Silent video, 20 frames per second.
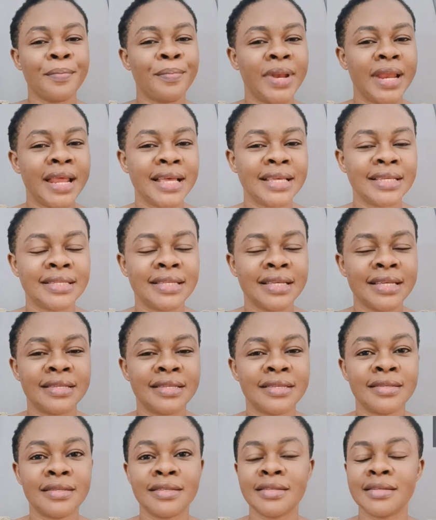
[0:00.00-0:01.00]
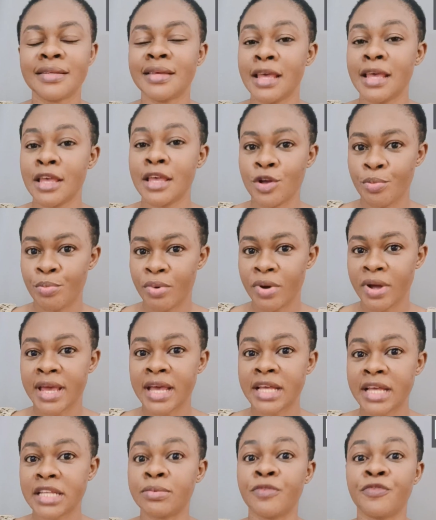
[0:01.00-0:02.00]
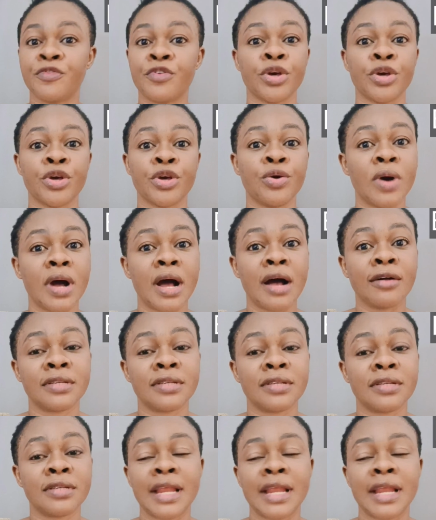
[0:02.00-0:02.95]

Place this in your pockets before you go out.